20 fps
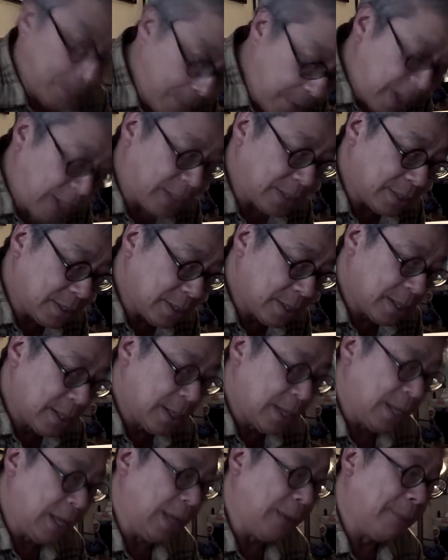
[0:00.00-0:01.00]
But
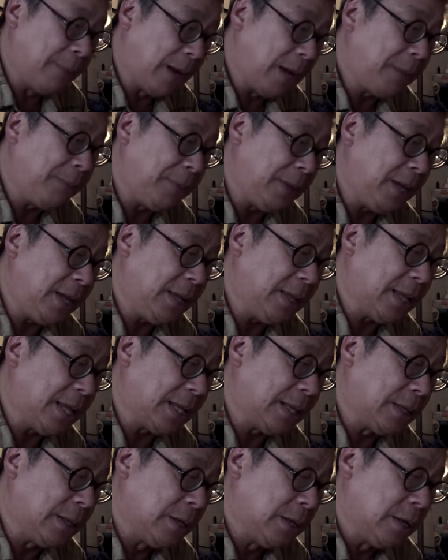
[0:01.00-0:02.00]
it might be
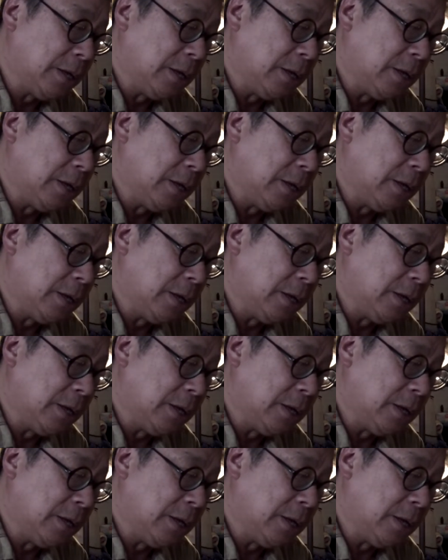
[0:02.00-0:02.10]
that